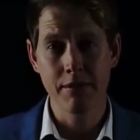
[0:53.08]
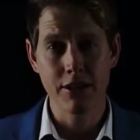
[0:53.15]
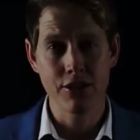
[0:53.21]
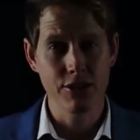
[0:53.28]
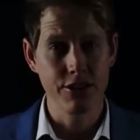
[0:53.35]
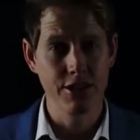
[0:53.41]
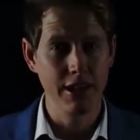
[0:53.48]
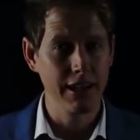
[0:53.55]

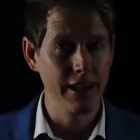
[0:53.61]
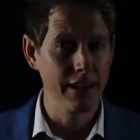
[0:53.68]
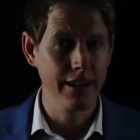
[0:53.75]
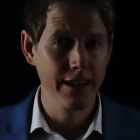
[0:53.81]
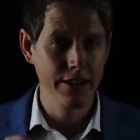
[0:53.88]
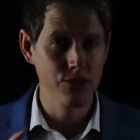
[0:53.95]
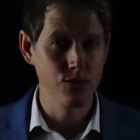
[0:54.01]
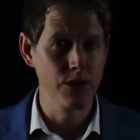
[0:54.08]
mentioned earlier,
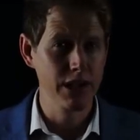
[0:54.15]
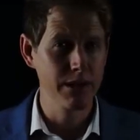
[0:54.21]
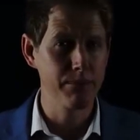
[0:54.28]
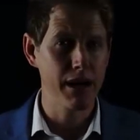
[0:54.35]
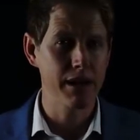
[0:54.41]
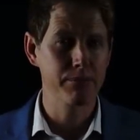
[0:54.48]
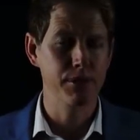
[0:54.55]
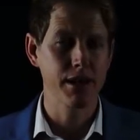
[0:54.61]
it's really
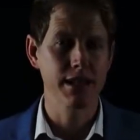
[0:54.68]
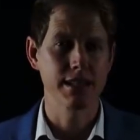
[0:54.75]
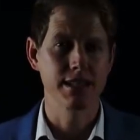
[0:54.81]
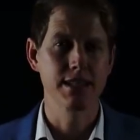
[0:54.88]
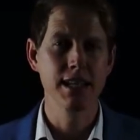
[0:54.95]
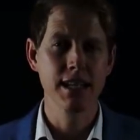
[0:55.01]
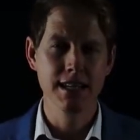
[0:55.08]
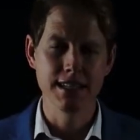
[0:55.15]
bad
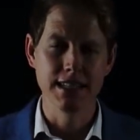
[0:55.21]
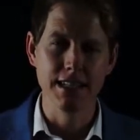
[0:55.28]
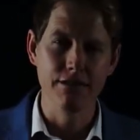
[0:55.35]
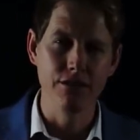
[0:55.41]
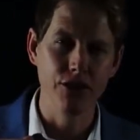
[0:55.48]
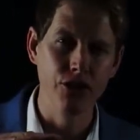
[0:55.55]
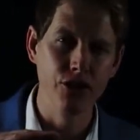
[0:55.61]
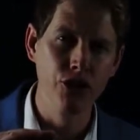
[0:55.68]
practice to leave
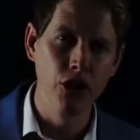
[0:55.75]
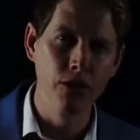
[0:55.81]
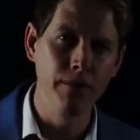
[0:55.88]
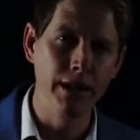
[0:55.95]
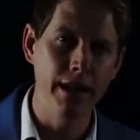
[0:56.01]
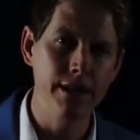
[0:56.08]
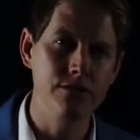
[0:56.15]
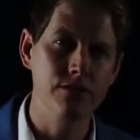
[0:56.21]
the
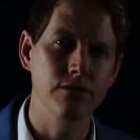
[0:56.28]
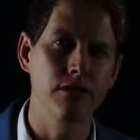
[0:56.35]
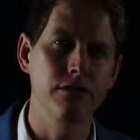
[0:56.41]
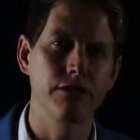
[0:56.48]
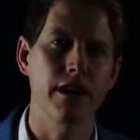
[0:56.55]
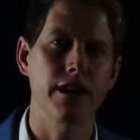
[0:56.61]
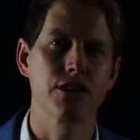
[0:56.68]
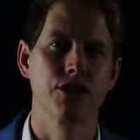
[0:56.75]
denominator of a
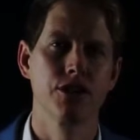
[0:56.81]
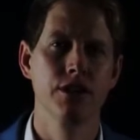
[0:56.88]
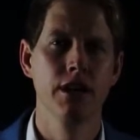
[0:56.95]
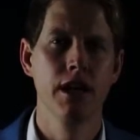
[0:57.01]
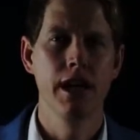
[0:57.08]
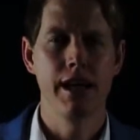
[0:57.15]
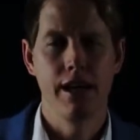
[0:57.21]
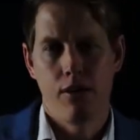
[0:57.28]
fraction
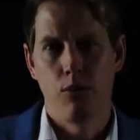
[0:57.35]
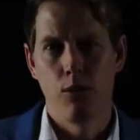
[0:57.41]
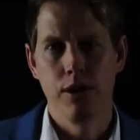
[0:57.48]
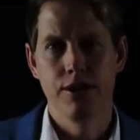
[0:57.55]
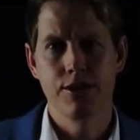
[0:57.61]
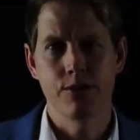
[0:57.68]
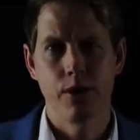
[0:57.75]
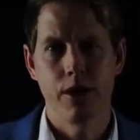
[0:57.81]
with
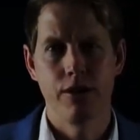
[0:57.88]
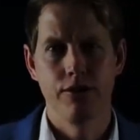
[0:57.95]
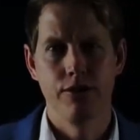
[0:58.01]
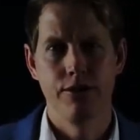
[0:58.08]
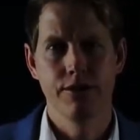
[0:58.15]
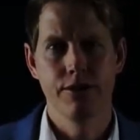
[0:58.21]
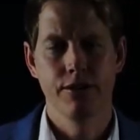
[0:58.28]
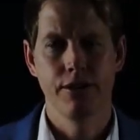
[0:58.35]
a square
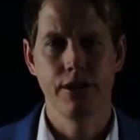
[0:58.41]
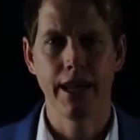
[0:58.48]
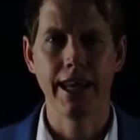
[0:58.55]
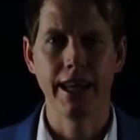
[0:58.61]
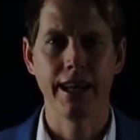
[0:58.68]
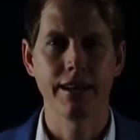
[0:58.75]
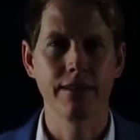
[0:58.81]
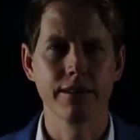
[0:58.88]
root
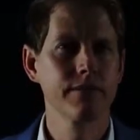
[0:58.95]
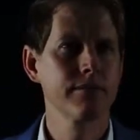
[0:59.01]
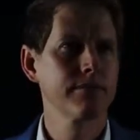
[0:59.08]
in it.